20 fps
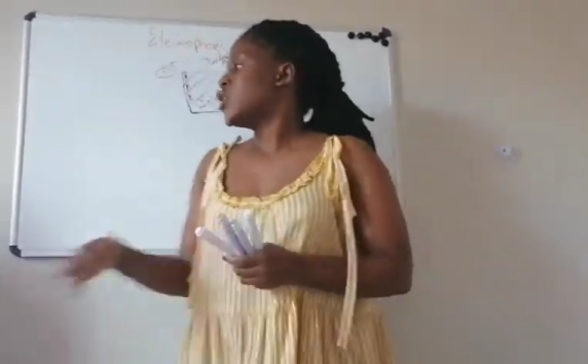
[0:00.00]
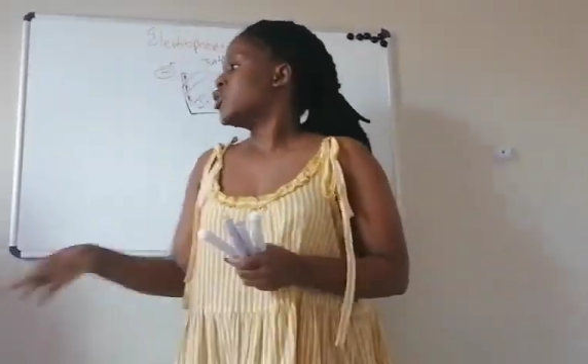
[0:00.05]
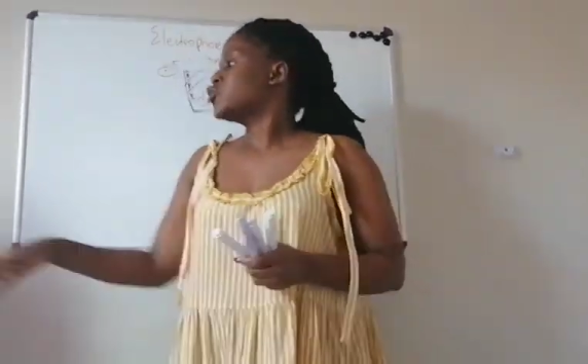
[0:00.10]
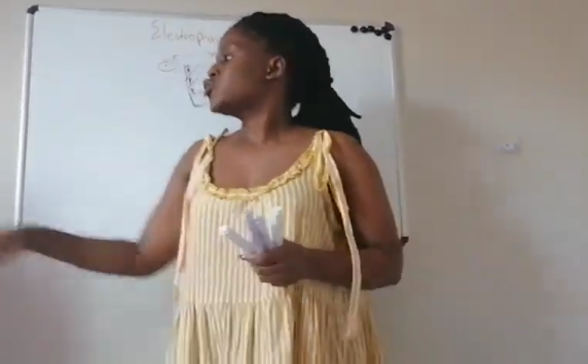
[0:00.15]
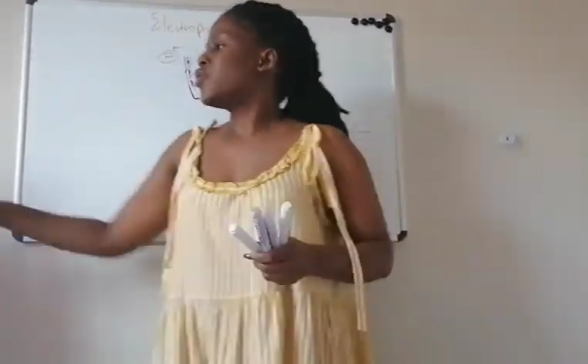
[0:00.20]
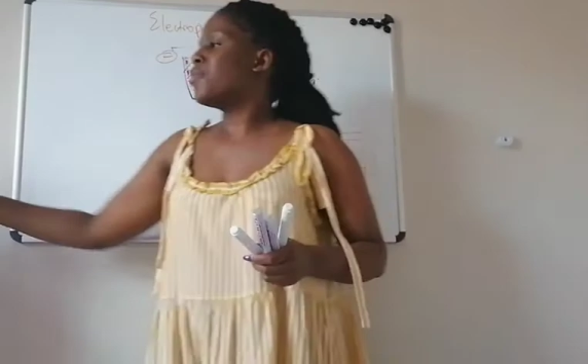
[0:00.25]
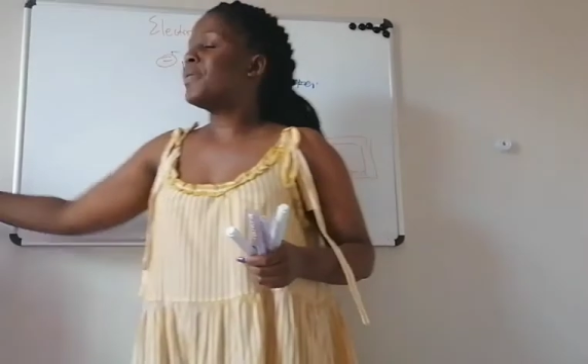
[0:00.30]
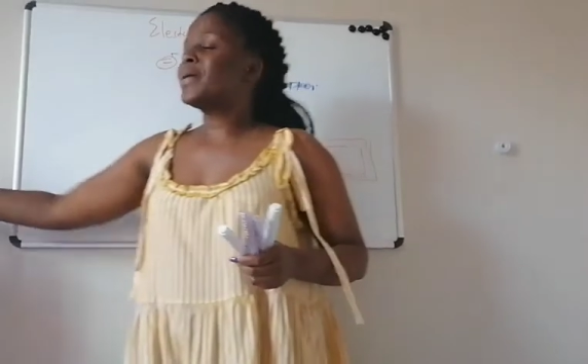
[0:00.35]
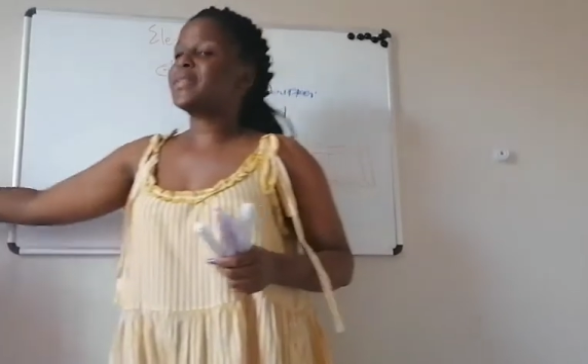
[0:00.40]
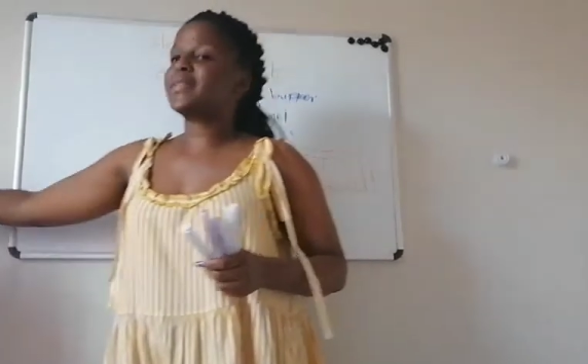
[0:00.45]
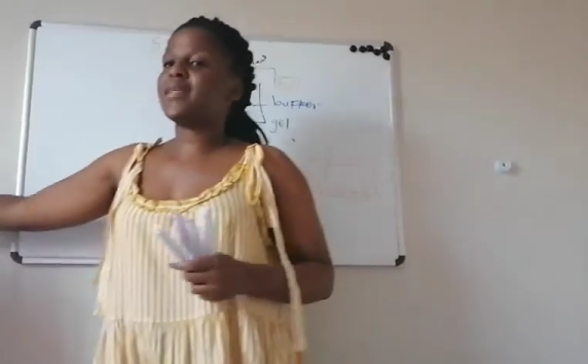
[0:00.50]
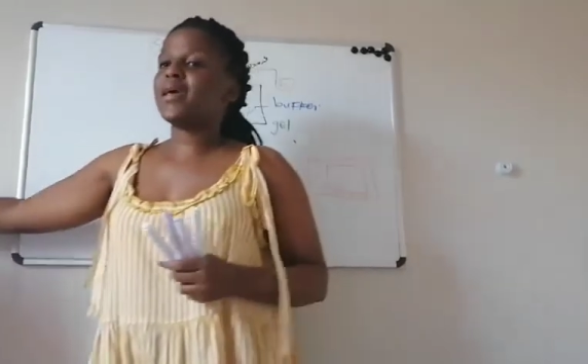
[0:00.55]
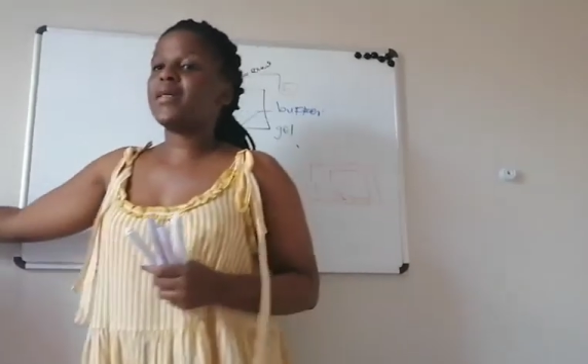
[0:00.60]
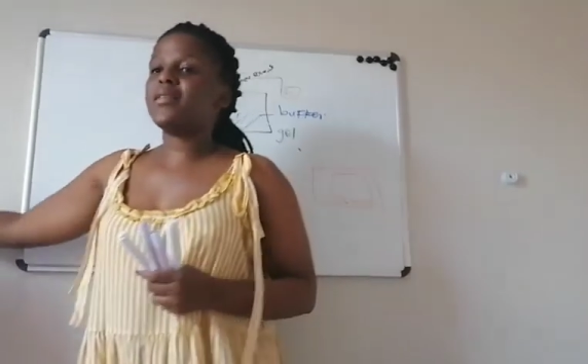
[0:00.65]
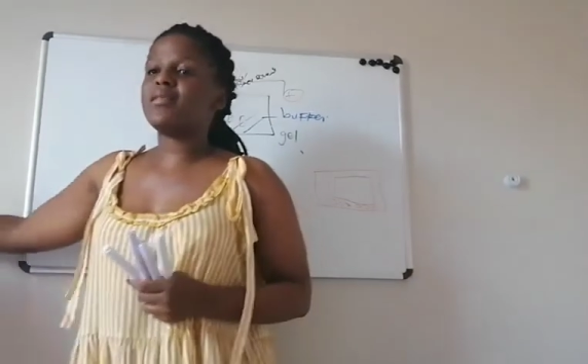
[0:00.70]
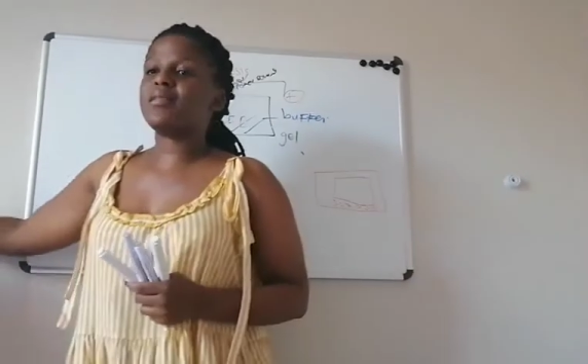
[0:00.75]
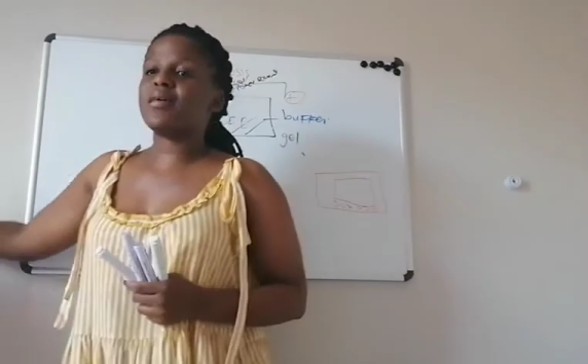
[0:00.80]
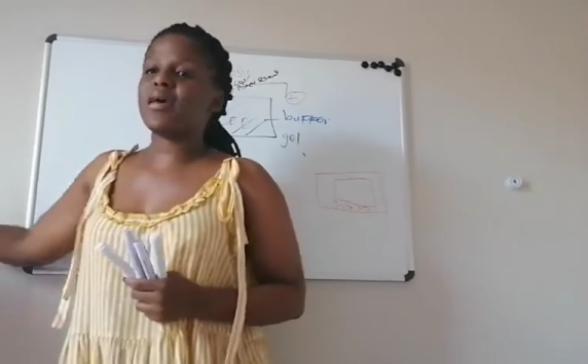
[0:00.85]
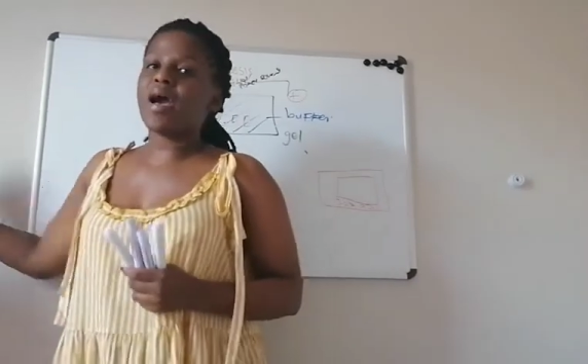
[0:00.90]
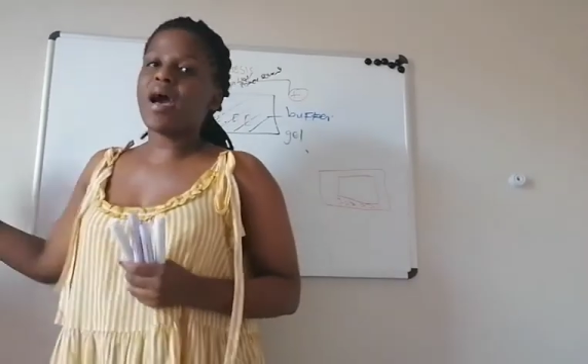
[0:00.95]
So but
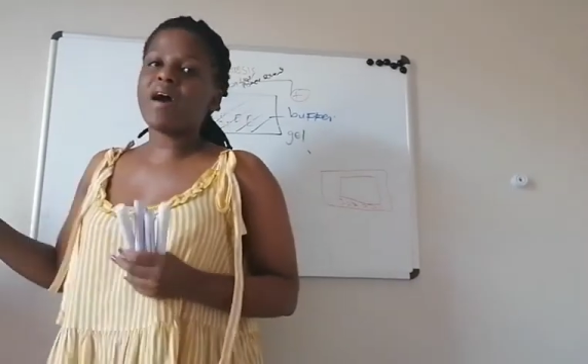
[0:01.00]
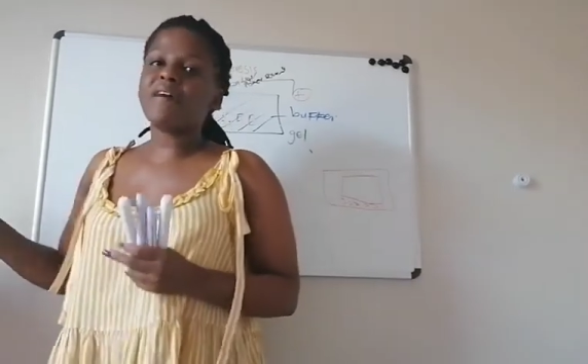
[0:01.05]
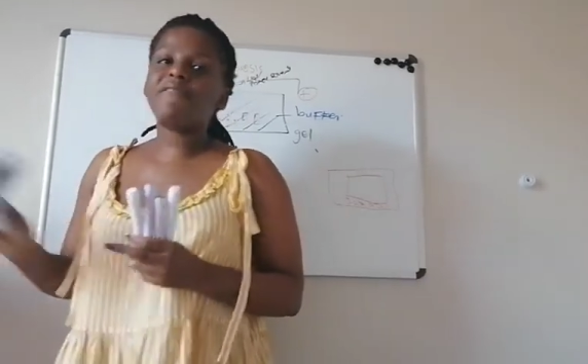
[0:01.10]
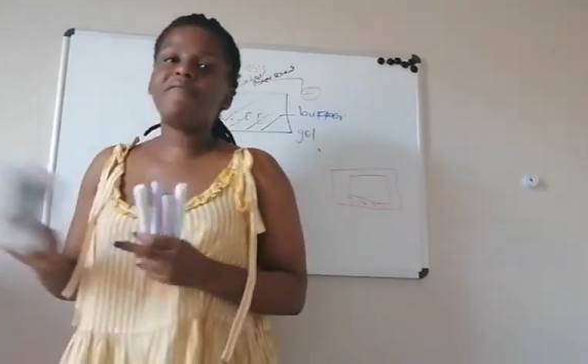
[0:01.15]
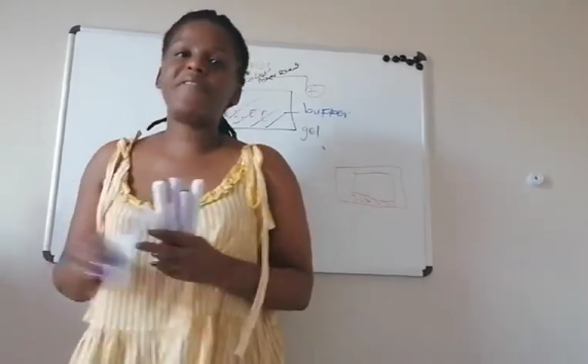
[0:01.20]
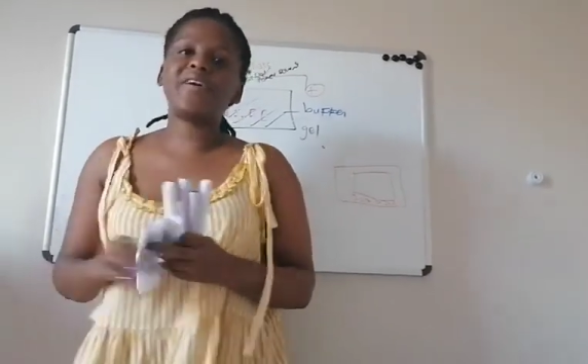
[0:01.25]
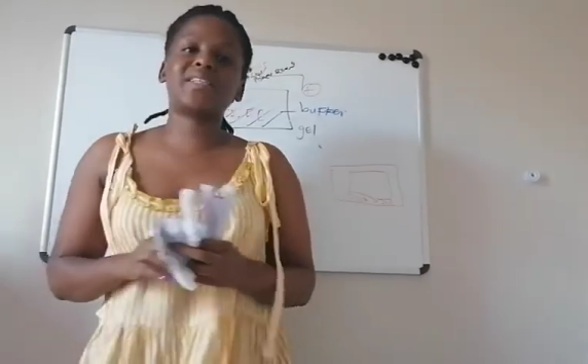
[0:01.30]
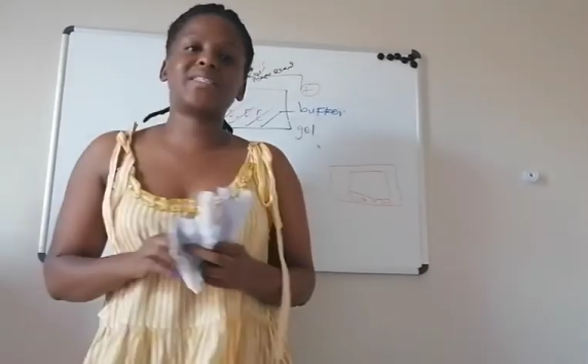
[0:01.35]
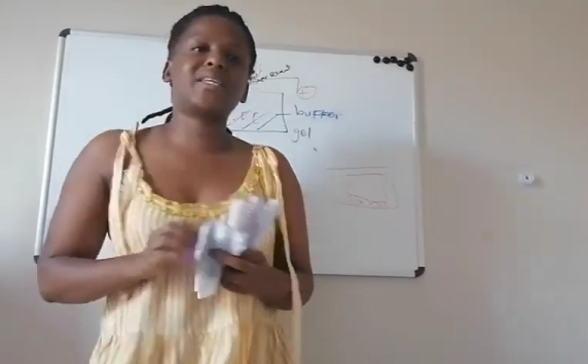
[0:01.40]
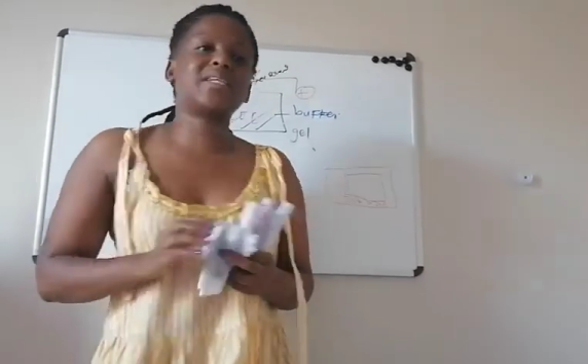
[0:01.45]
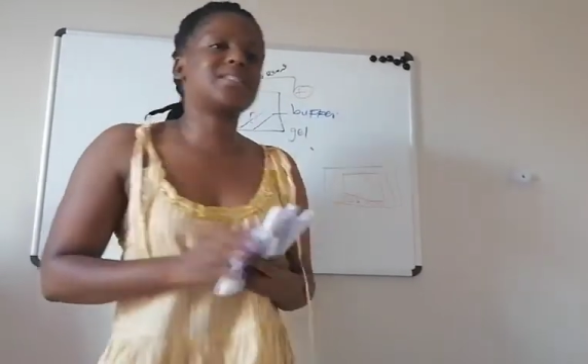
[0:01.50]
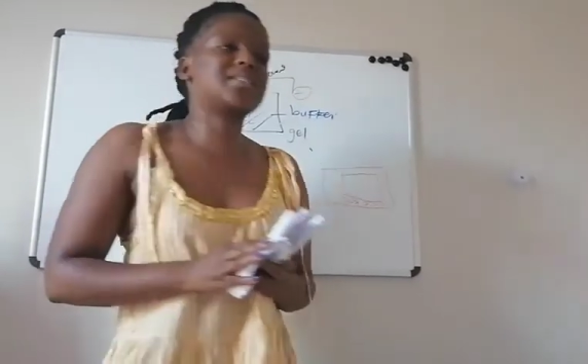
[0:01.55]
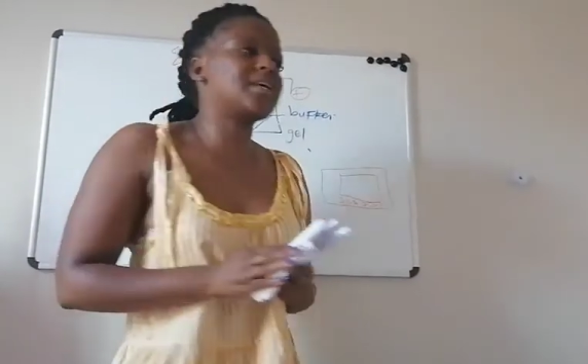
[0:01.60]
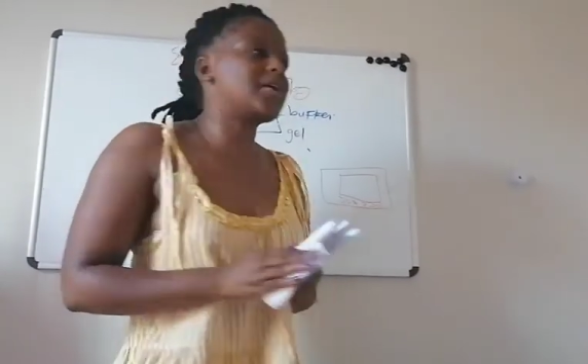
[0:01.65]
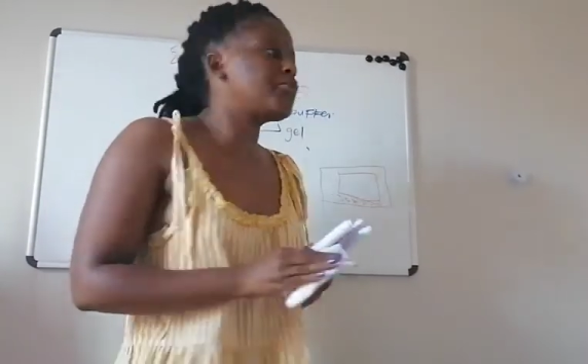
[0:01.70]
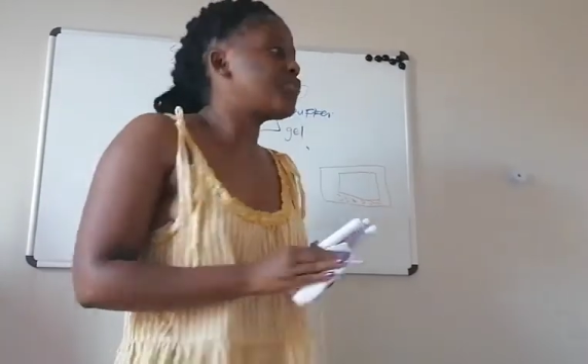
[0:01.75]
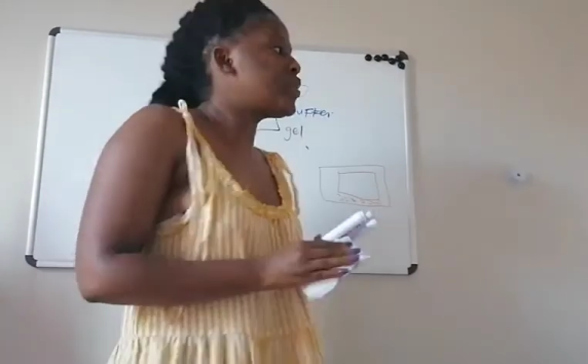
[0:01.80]
then there are factors that